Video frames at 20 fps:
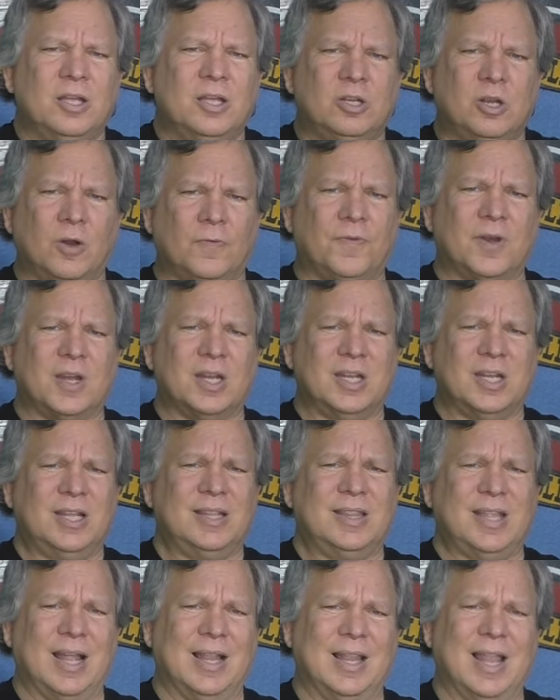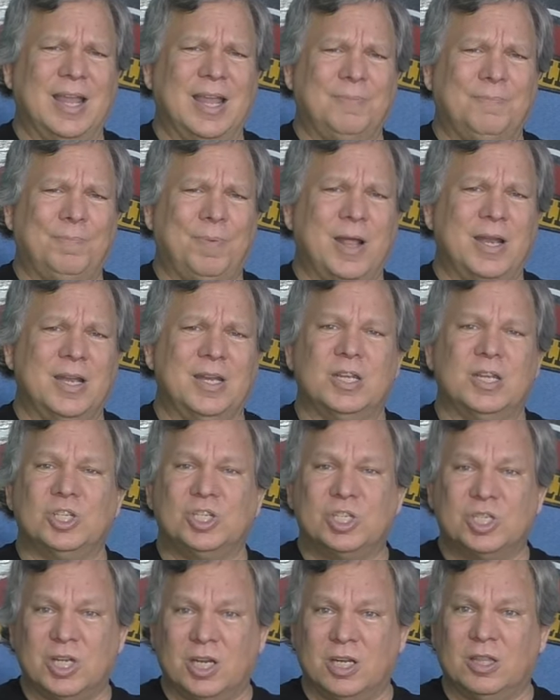Don't forget to hit that like button,
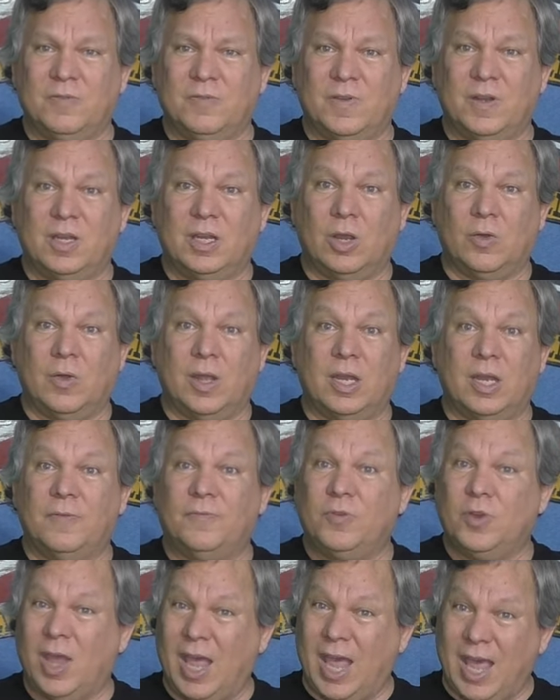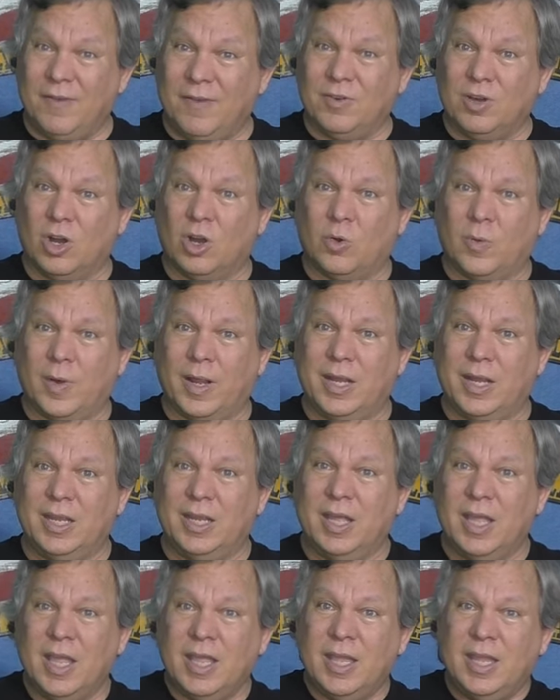share the video, and if you haven't
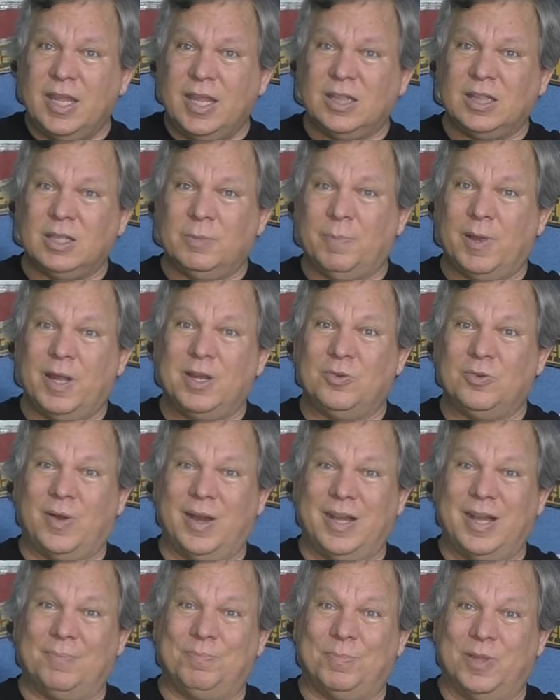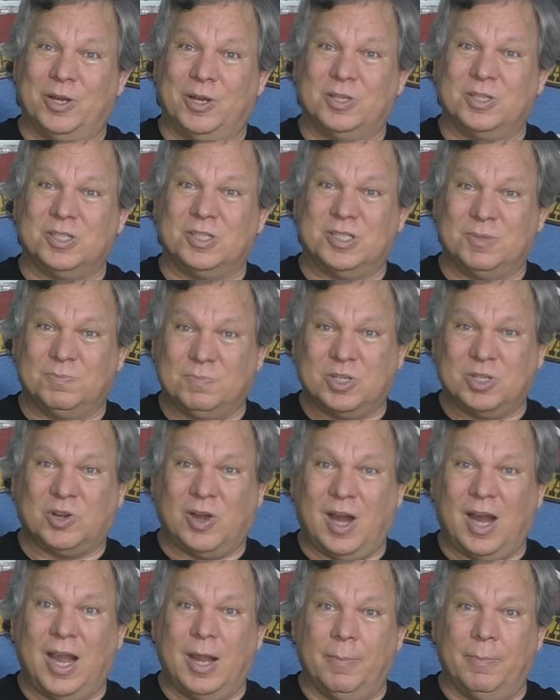already, hit the button right up there to
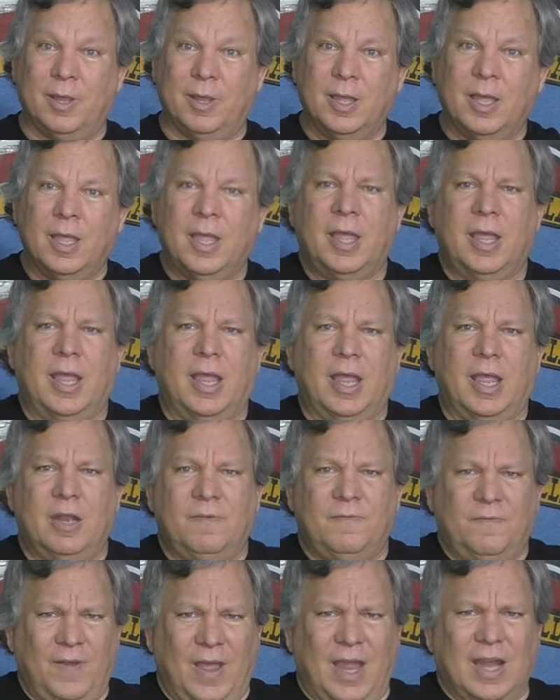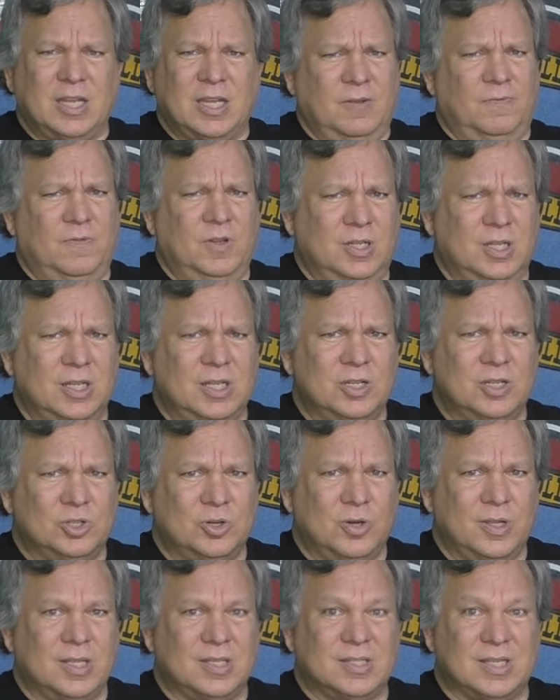subscribe. And in fact, if you did
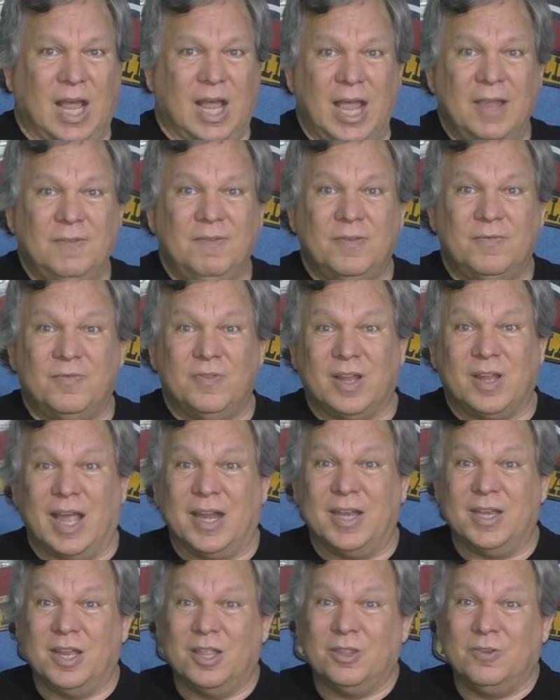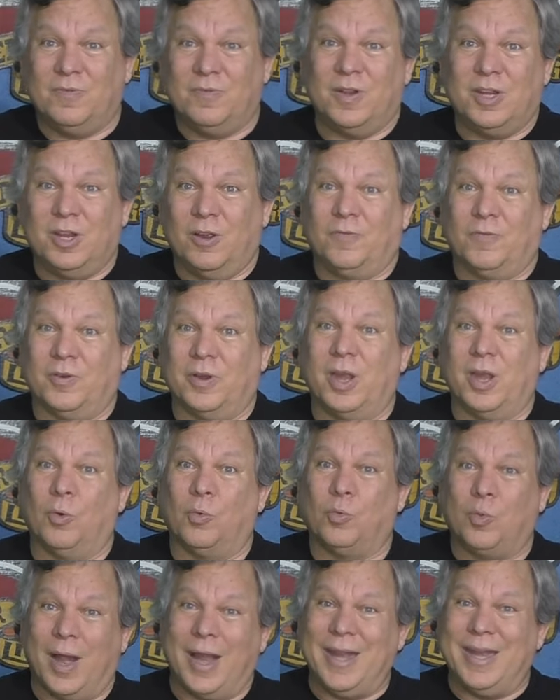enjoy this, I've even got another video for
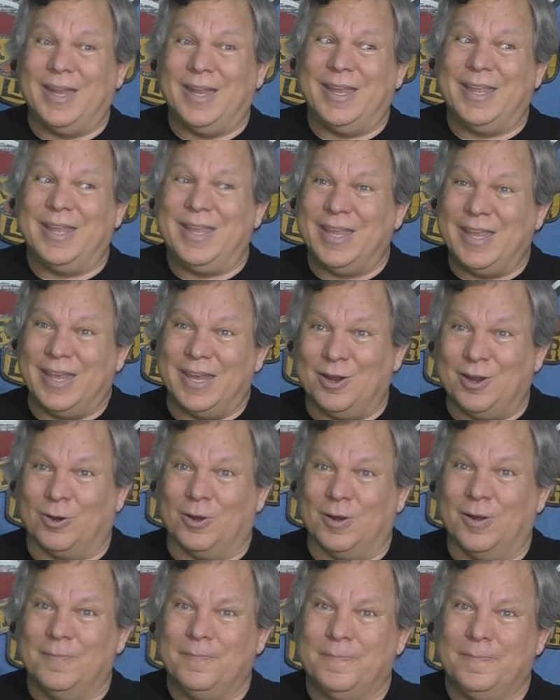you right here.